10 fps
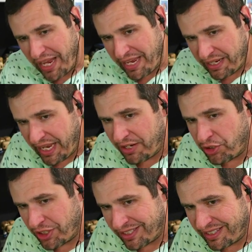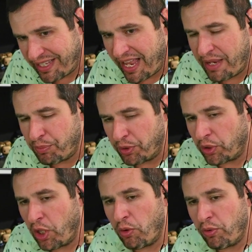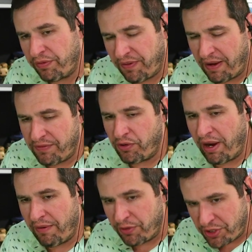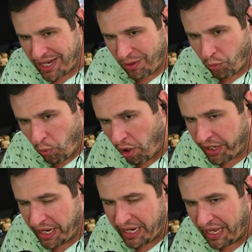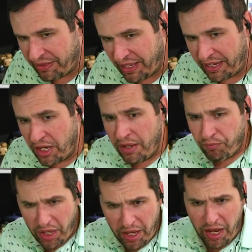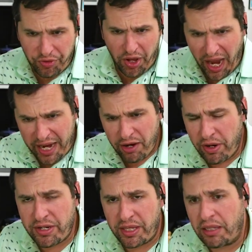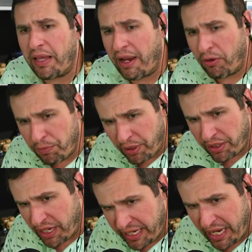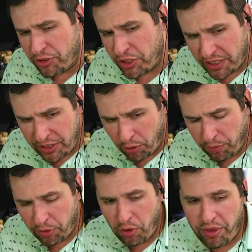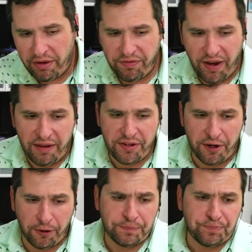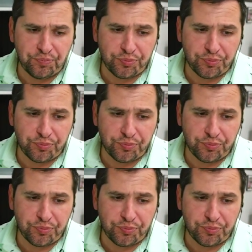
And again, just stay below the five-year average, kind of walking at the higher end of the cloud, but again, just still below that five-year.